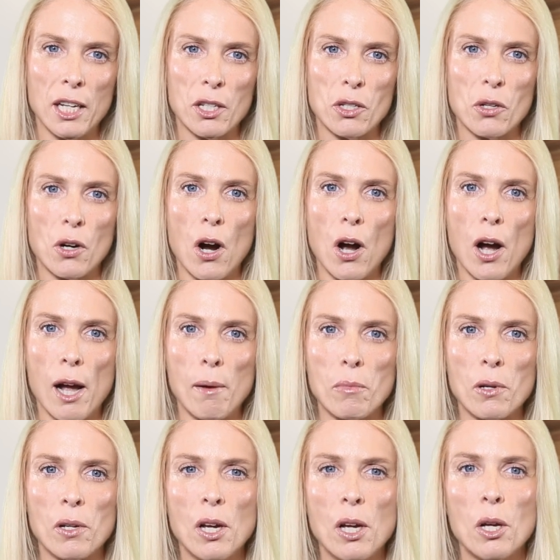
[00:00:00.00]
their tribe.
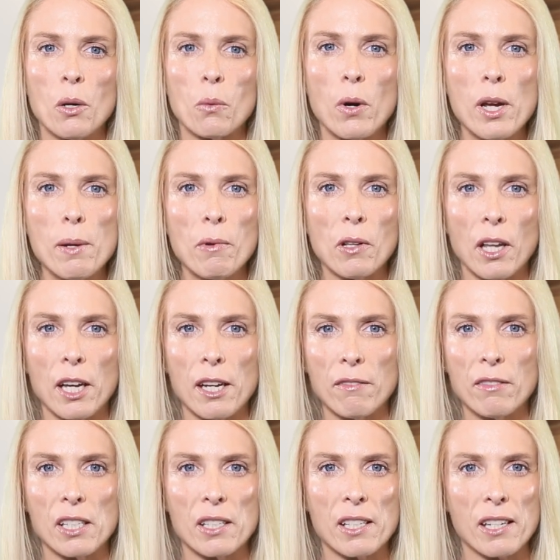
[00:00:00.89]
We
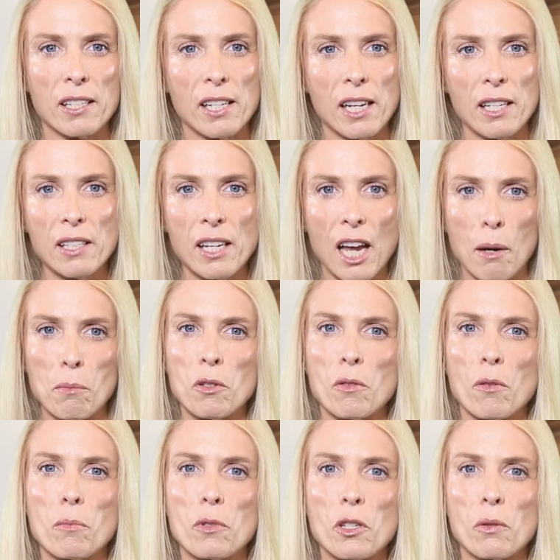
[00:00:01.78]
believe that success comes
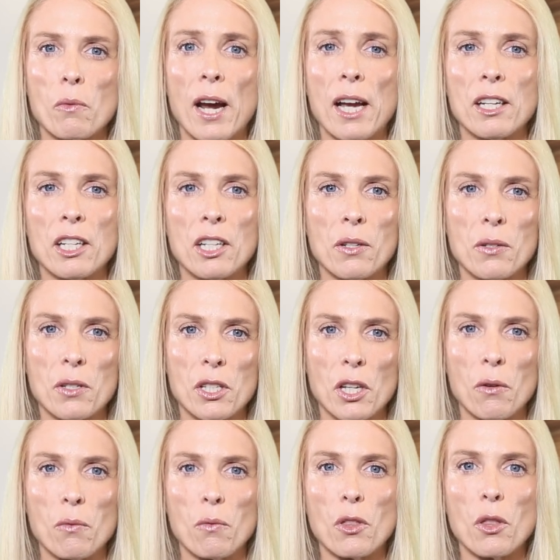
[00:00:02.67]
from surrounding
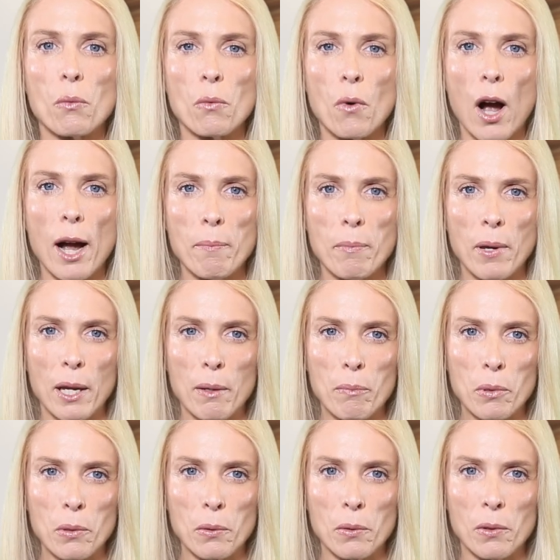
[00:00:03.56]
yourself with the right
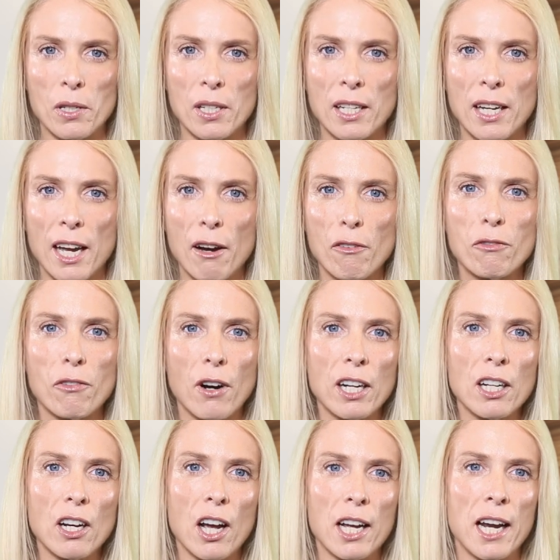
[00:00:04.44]
people. Our
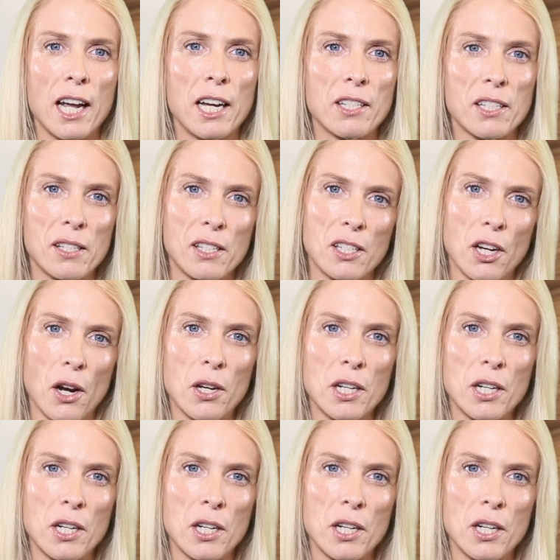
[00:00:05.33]
Frontline agency